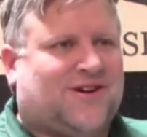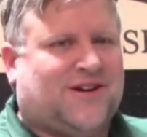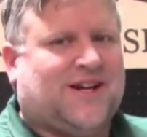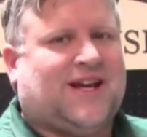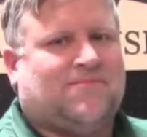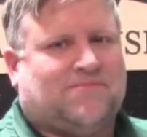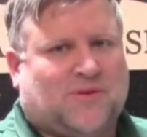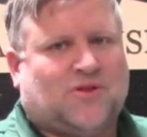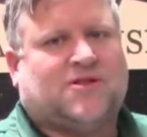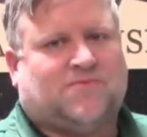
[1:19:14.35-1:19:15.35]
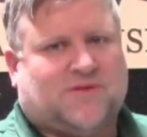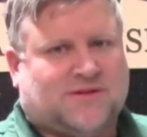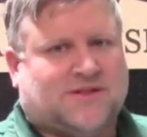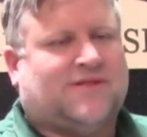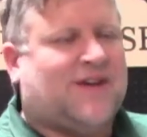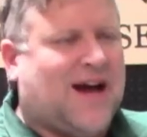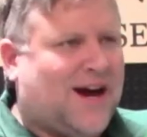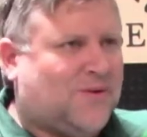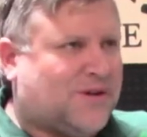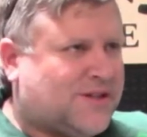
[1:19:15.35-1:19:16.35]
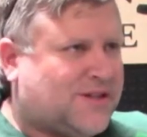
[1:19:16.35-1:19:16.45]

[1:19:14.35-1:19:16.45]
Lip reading: to get multiples of hours.